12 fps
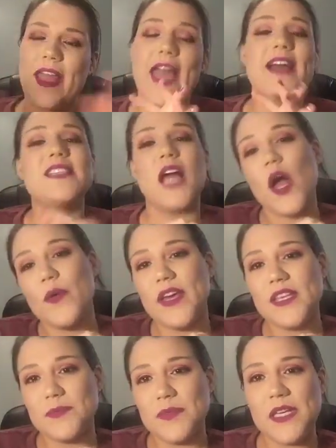As
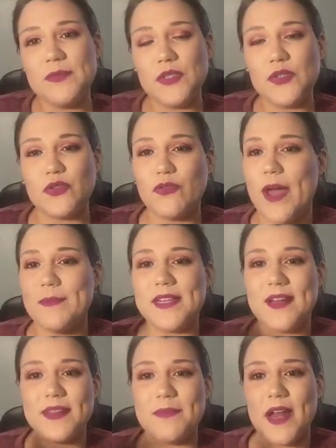always, please subscribe
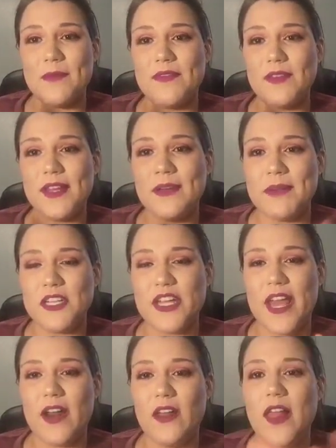down the bottom if you like my
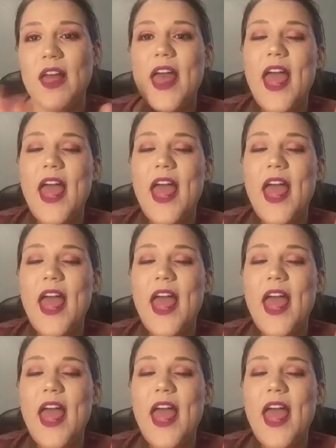channel,